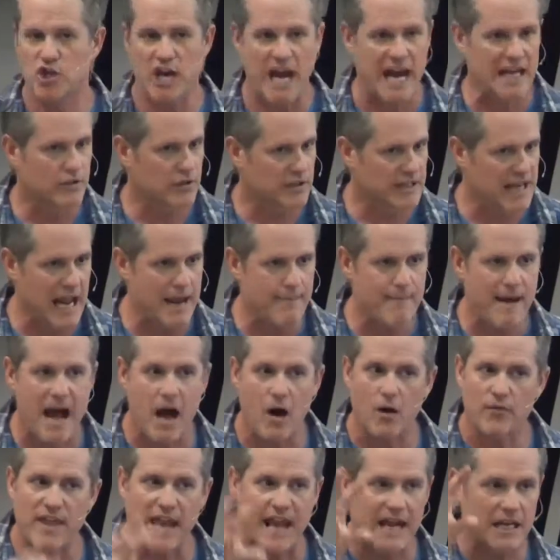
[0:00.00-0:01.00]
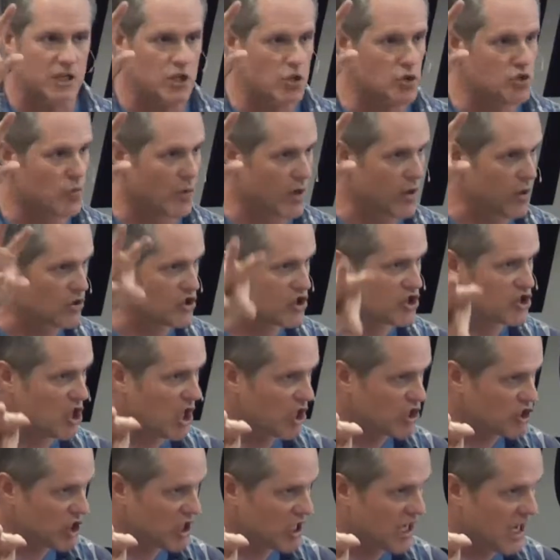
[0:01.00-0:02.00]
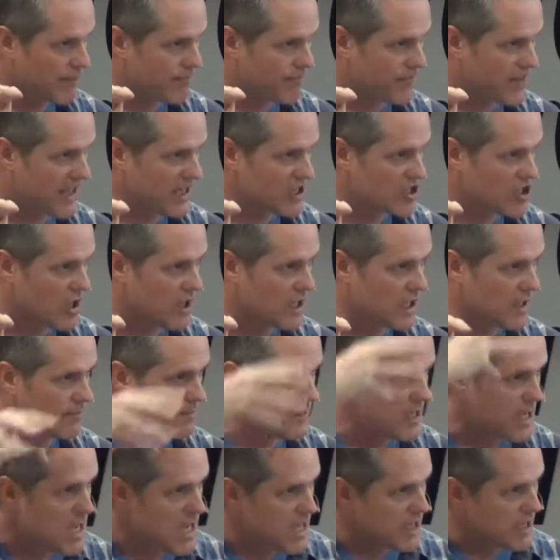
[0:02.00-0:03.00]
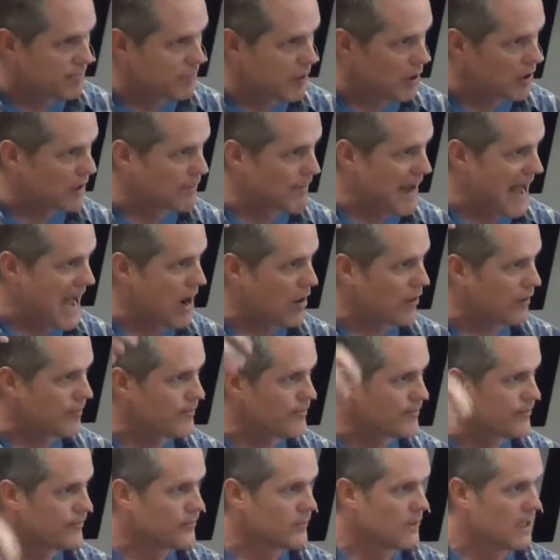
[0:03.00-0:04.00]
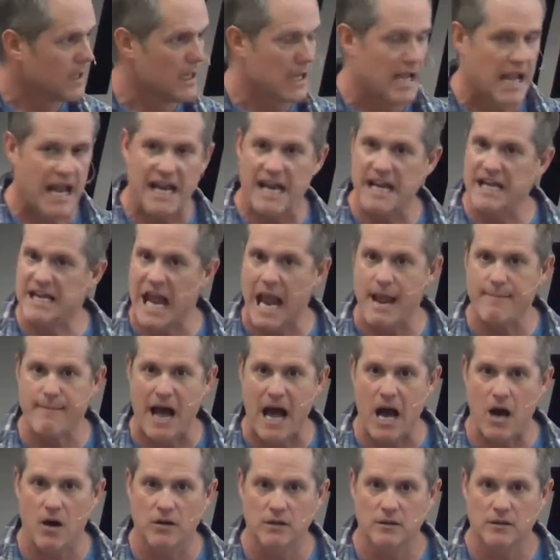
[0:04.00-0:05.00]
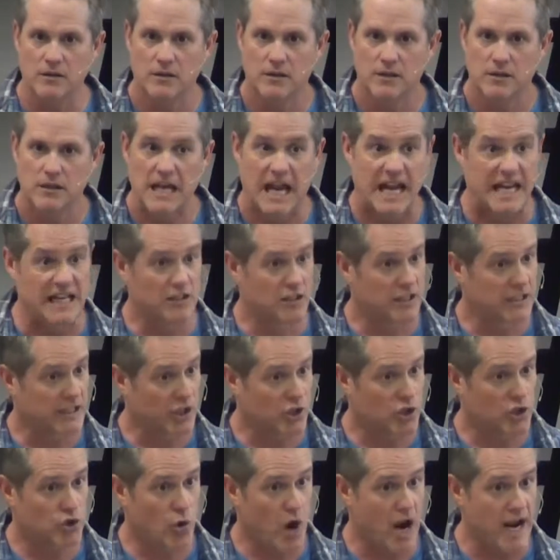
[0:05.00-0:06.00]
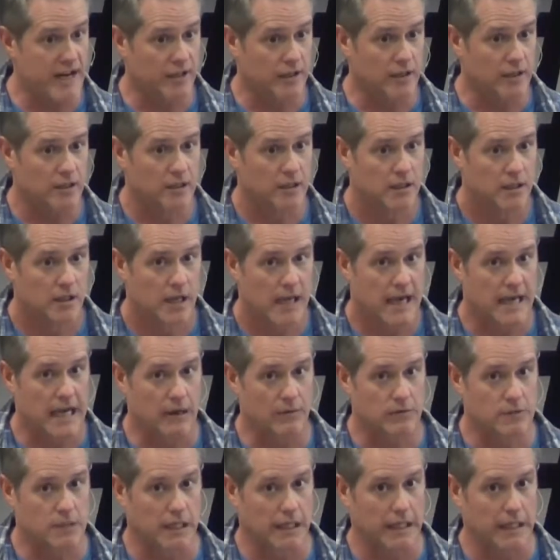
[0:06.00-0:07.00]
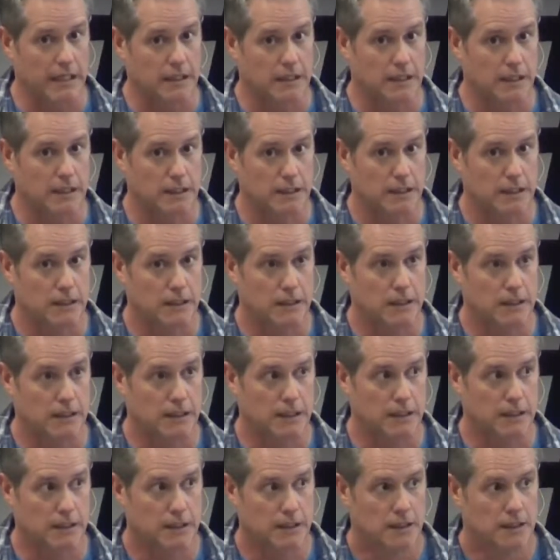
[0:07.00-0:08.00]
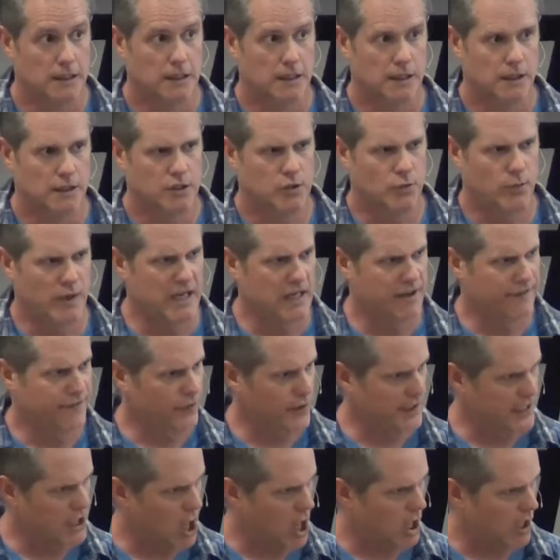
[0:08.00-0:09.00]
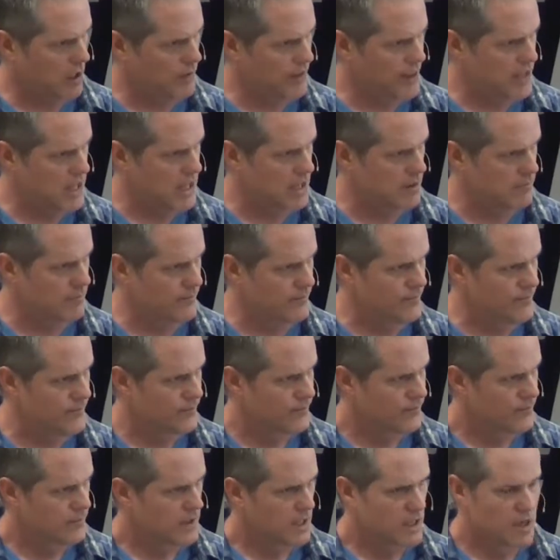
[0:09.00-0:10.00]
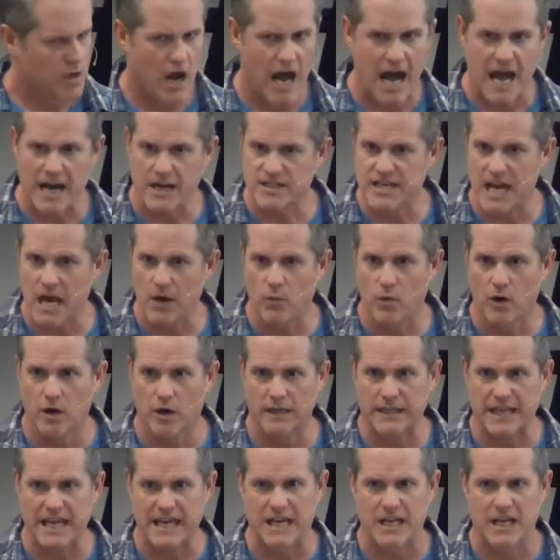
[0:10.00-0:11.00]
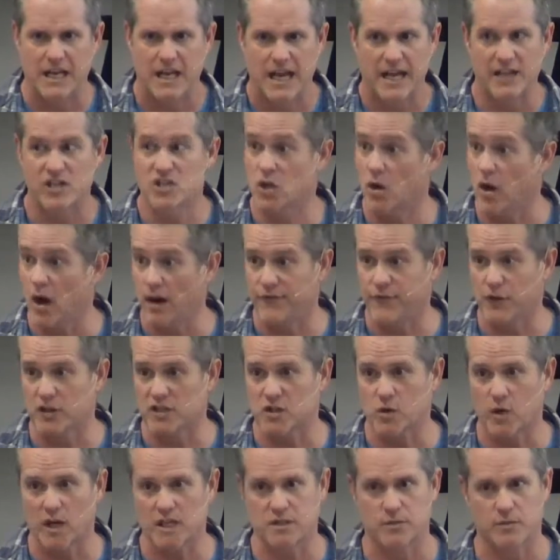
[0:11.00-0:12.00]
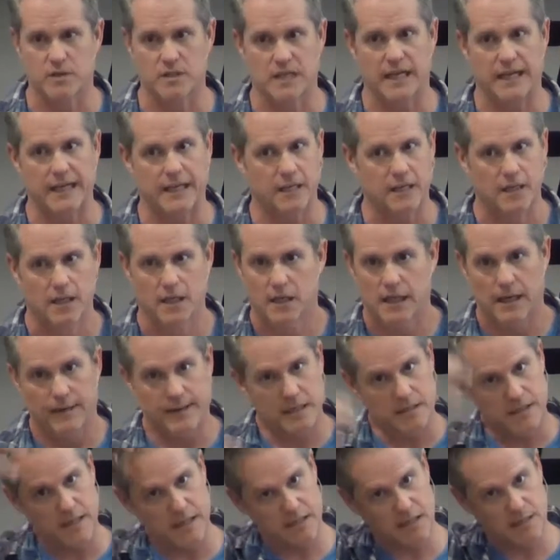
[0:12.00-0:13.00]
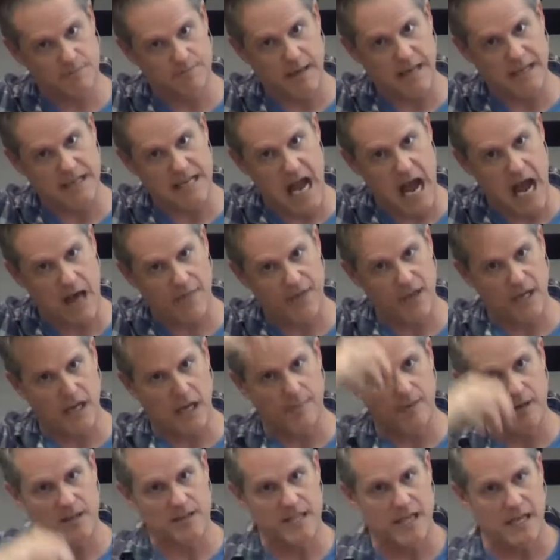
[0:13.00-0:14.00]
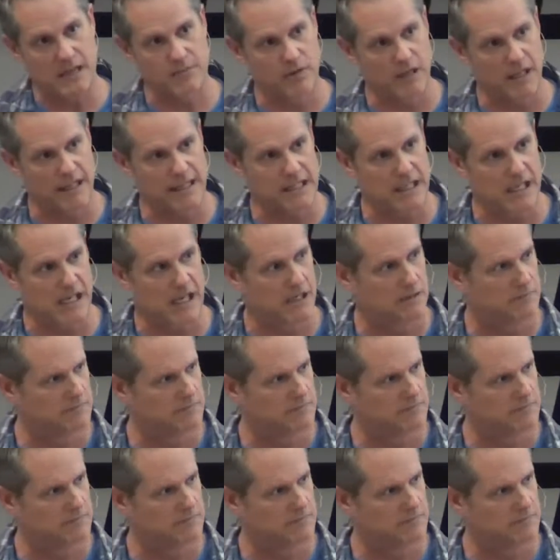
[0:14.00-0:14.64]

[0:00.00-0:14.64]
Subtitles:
Chandler came out, they had to use one of those suction cup things on him to pull him out. And he came out, and he looked like a Shriner. And I was like, did we get a free car with him? How does that work? And so our first question was like, because he has a big knot thing up on his head, we're like,